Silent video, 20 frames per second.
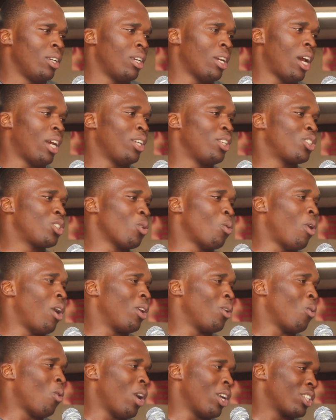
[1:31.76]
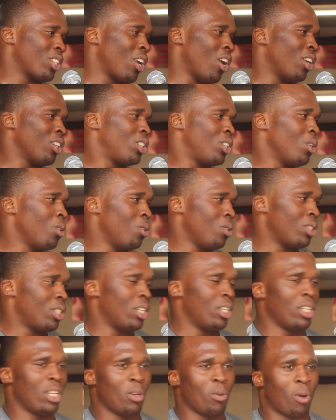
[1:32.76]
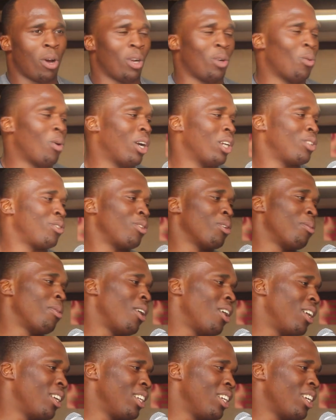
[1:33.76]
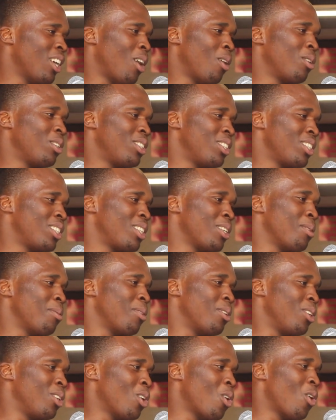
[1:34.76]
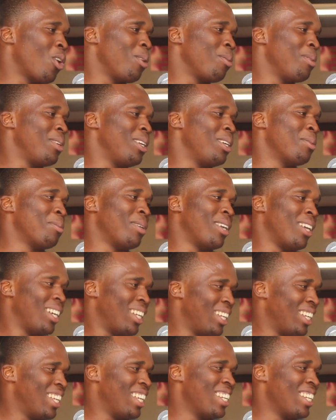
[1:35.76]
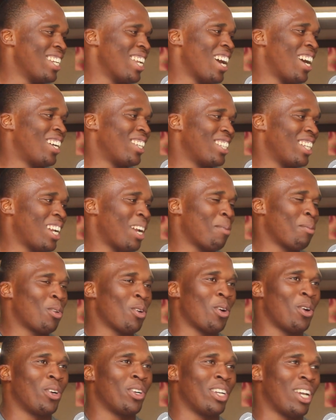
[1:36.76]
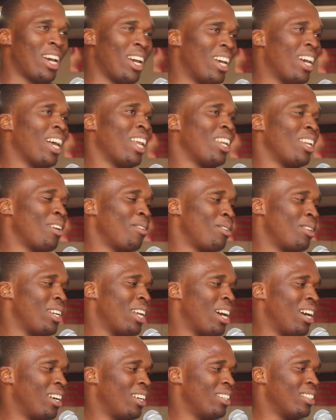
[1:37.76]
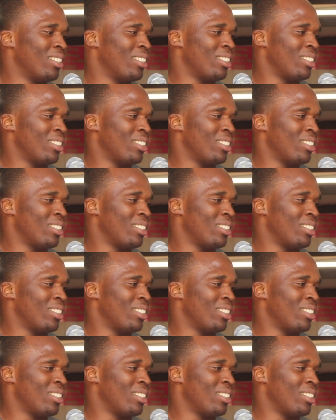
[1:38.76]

I used to want to watch cartoons and he wanted to watch football and he always used to annoy me, but now that I'm grown, I, I love it now.